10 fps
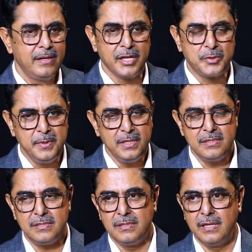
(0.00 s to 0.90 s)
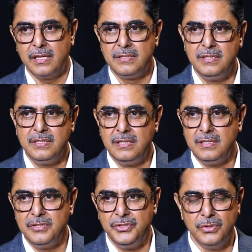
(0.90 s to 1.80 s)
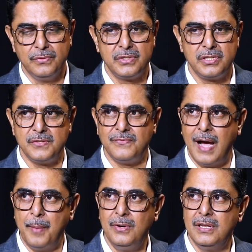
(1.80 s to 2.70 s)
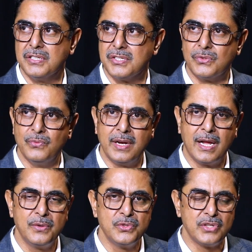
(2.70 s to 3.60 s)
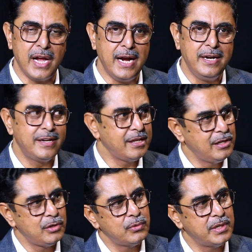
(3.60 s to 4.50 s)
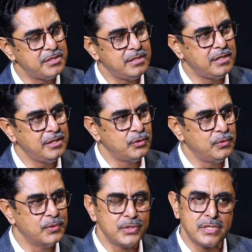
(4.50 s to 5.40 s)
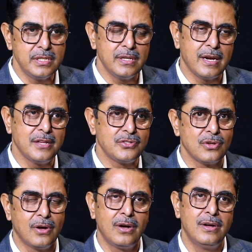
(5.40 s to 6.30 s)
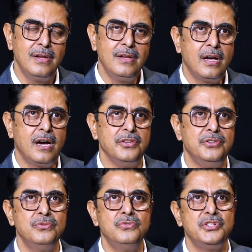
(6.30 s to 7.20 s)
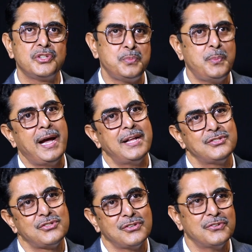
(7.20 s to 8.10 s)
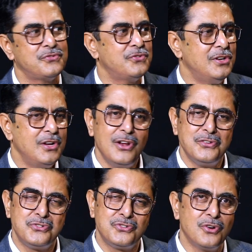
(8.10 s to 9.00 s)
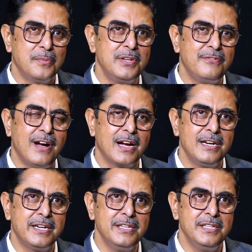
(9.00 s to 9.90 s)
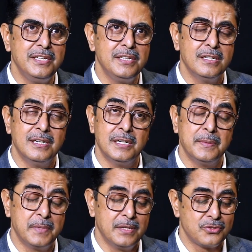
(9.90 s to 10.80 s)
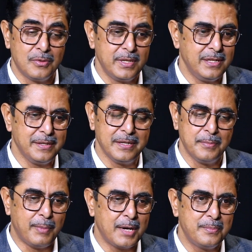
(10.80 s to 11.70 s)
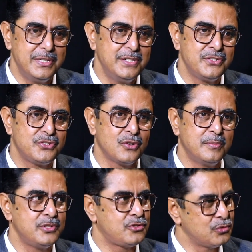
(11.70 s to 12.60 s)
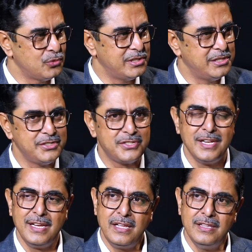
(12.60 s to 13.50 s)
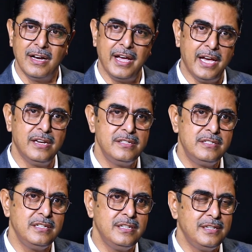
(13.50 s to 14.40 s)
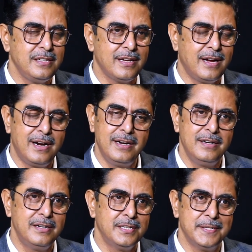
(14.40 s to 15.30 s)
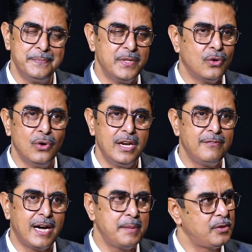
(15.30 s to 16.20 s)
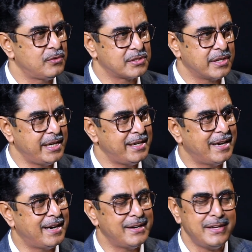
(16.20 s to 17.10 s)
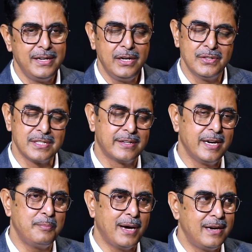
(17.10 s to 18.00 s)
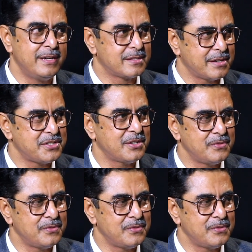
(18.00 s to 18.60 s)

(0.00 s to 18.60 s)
Experience in SGT University is fabulous. When I was entering into SGT University and I saw a huge expanse of so many faculty, so many departments, so many students, the energy and the whole environment was great, and it was a great panel discussion.